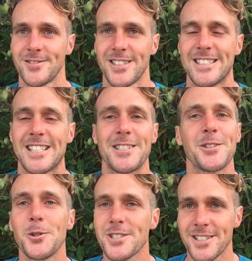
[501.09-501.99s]
is
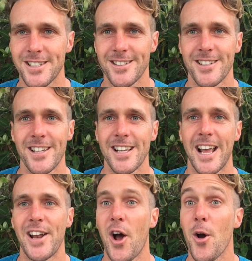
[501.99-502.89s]
exhausted,
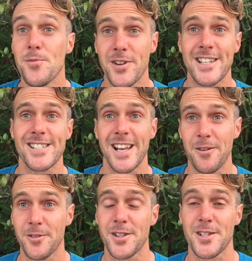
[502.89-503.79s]
and hopefully has
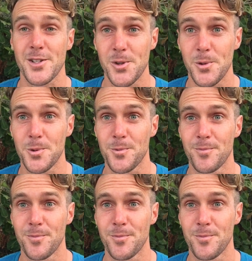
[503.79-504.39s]
left the school